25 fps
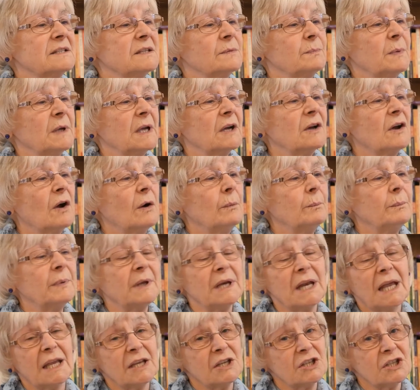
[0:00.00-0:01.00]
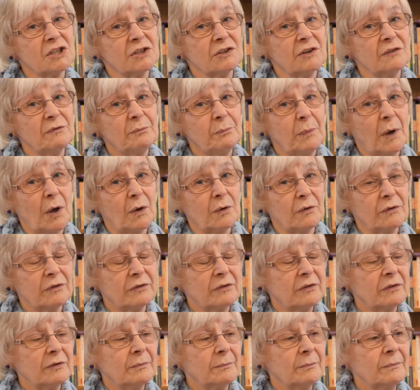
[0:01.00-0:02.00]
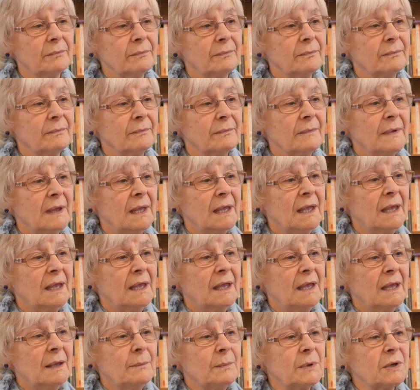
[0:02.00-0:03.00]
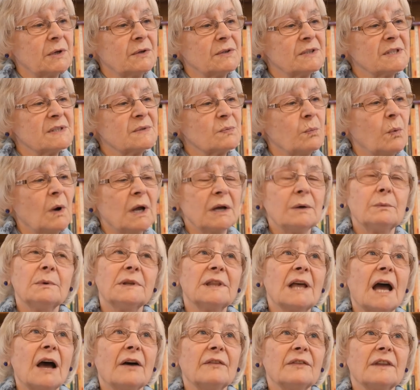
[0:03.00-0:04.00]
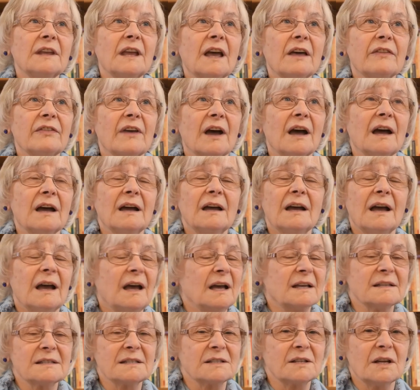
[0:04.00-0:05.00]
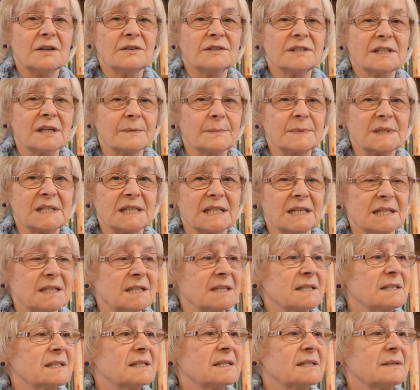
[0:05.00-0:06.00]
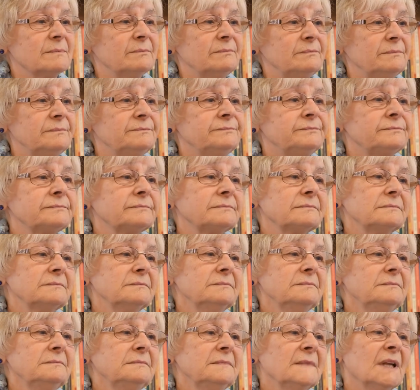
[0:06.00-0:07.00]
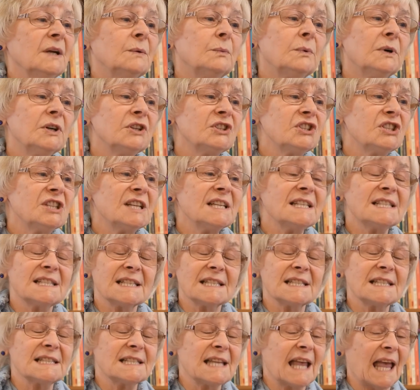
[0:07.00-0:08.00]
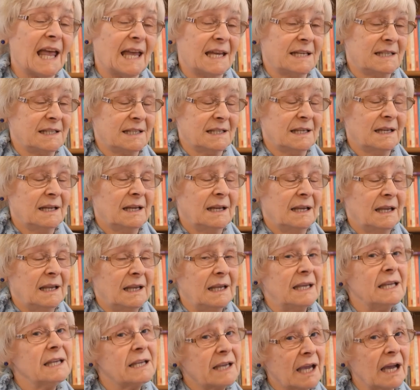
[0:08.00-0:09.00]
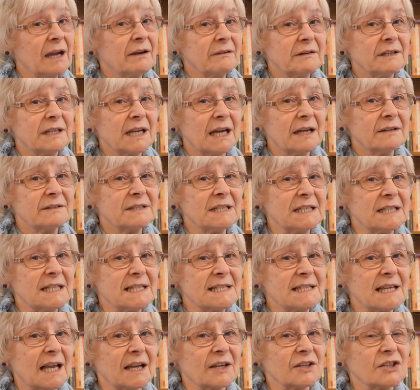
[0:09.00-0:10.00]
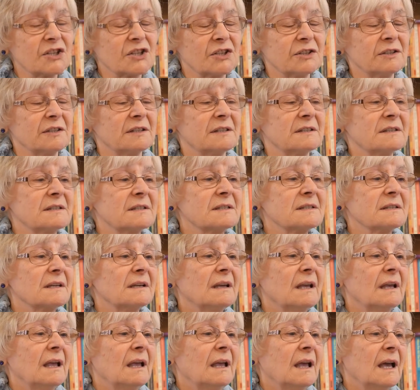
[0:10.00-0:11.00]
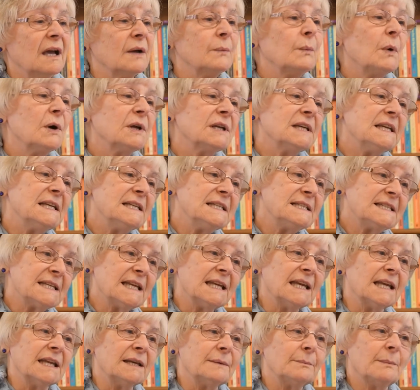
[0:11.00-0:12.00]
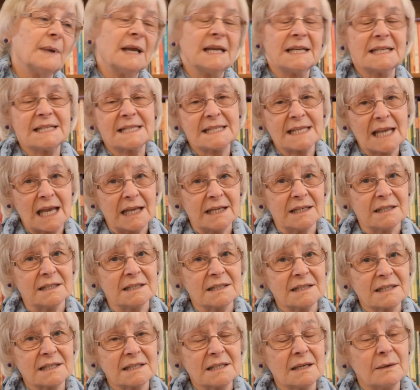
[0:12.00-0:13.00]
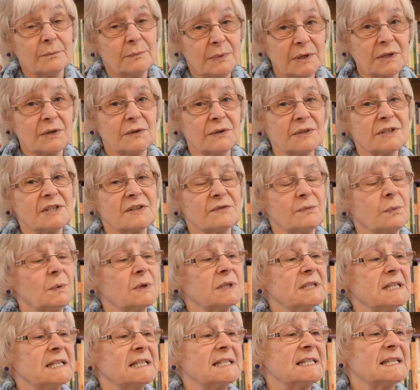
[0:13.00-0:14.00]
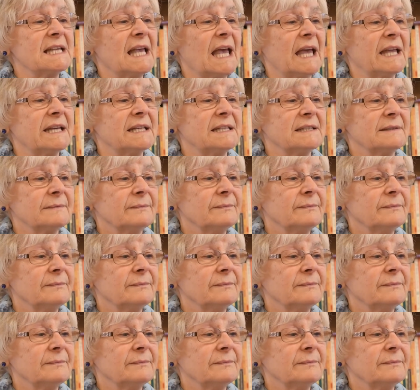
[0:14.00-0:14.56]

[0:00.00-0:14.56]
to be a combination of both, because one without the other has no substance. What Jesus said, he carried out in his actions, and what he did made sense because of what he said.